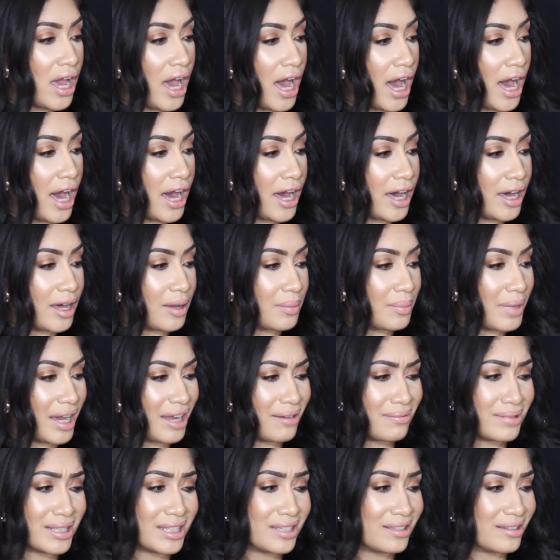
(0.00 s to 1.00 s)
I
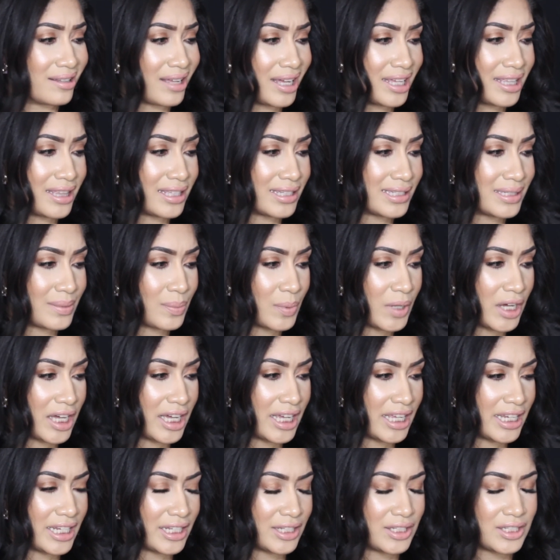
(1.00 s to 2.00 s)
really like this
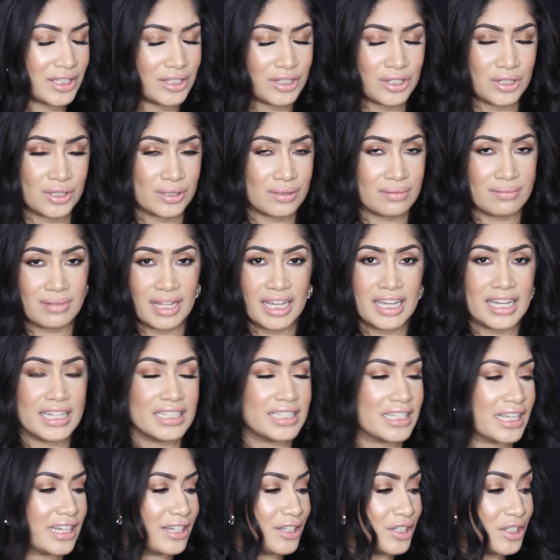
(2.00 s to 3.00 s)
one. It's just, like I
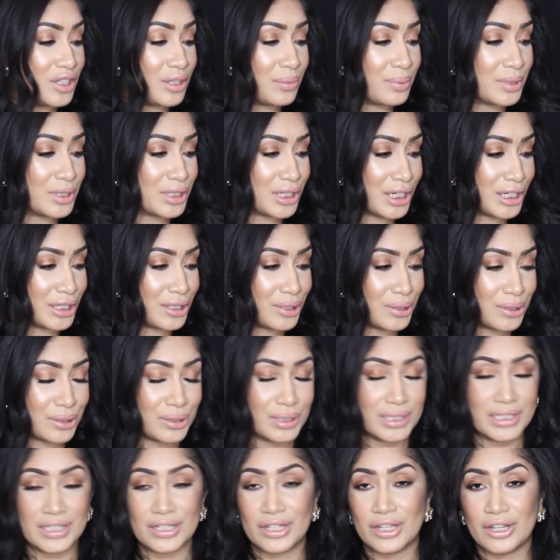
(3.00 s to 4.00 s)
said, it's super gentle.
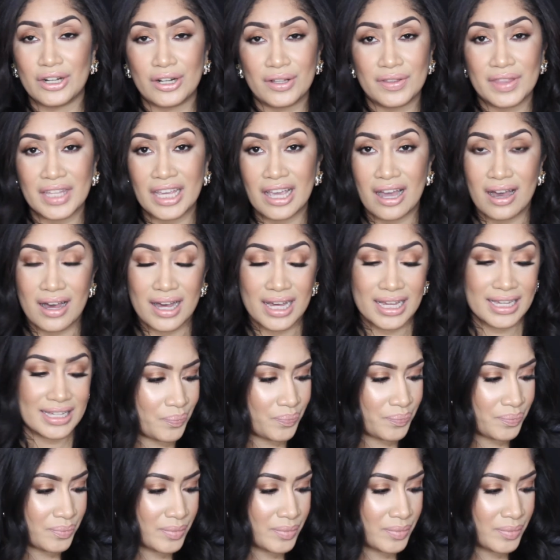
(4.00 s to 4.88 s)
It's good on the eye.